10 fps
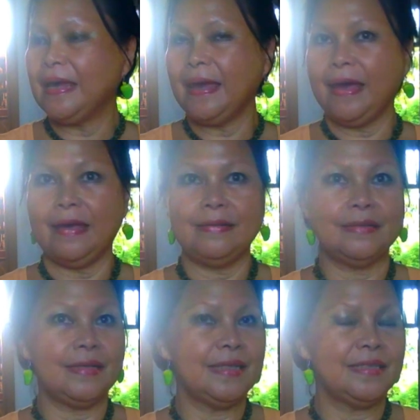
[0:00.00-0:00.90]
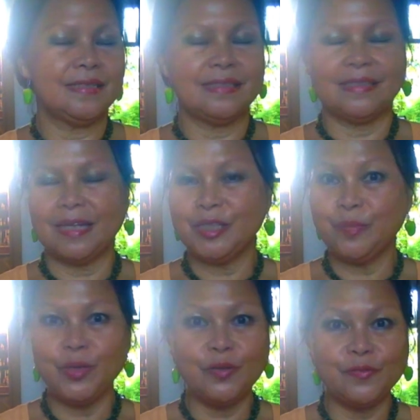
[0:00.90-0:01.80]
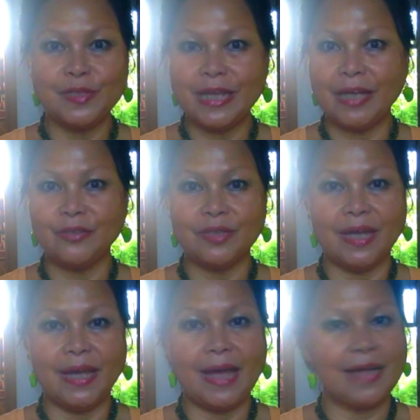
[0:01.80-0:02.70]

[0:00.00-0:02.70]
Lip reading: and it's such a beautiful day today.